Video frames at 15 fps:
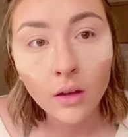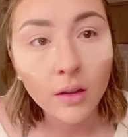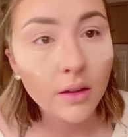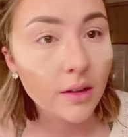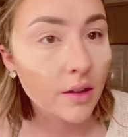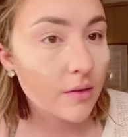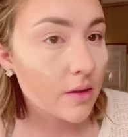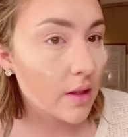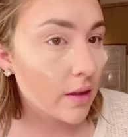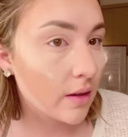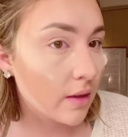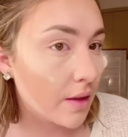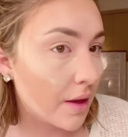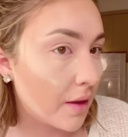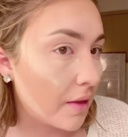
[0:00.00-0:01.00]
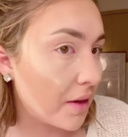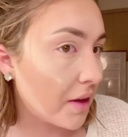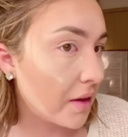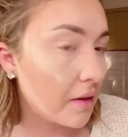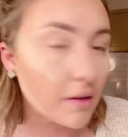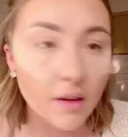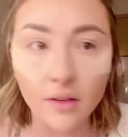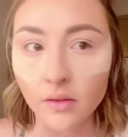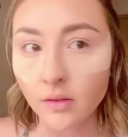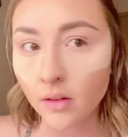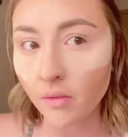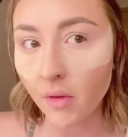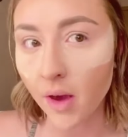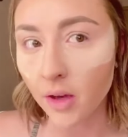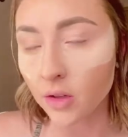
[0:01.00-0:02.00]
gives it that like
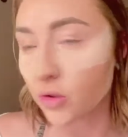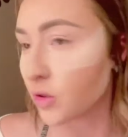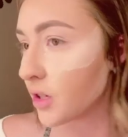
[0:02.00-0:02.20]
extra